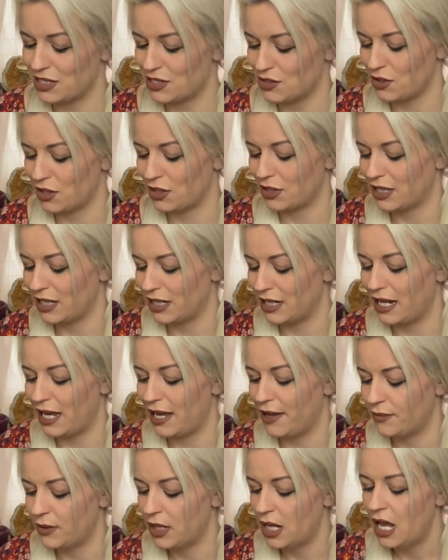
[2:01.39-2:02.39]
he's drunk and
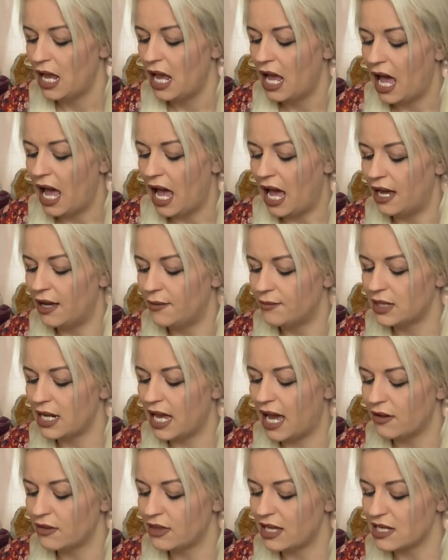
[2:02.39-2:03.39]
alone. Now,